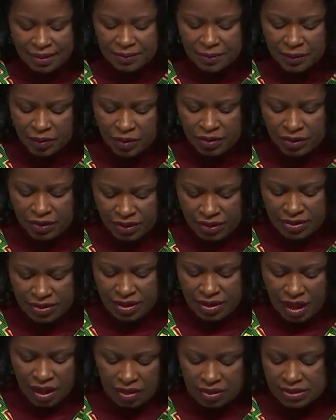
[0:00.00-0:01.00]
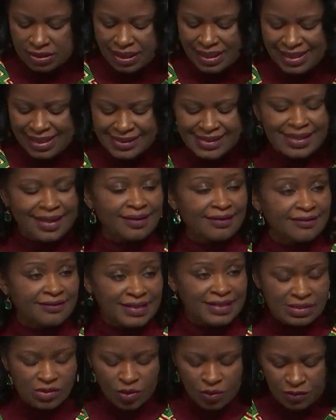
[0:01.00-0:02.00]
In addition,
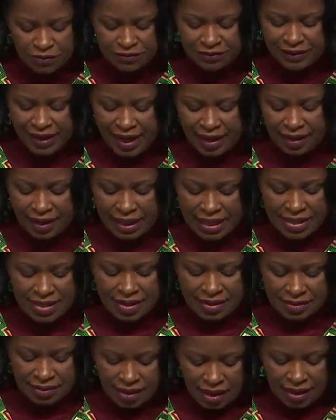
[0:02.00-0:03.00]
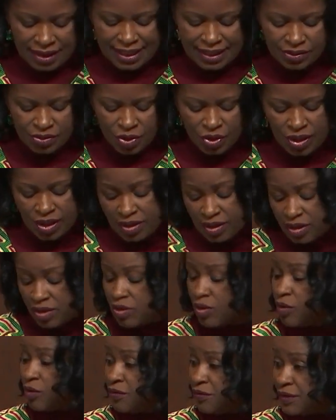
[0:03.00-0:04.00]
this would create an imbalance between the
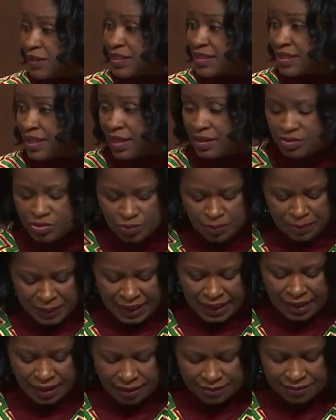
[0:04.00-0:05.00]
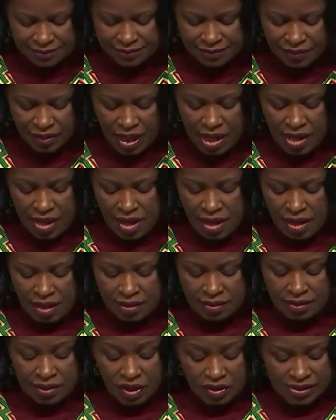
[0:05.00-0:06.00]
services offered in both of our
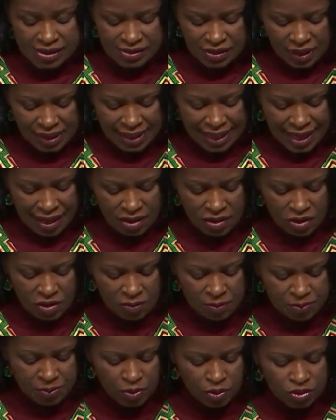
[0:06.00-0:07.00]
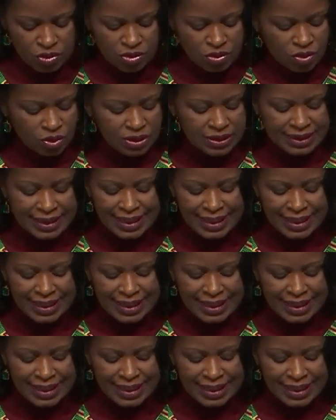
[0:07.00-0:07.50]
country's official languages.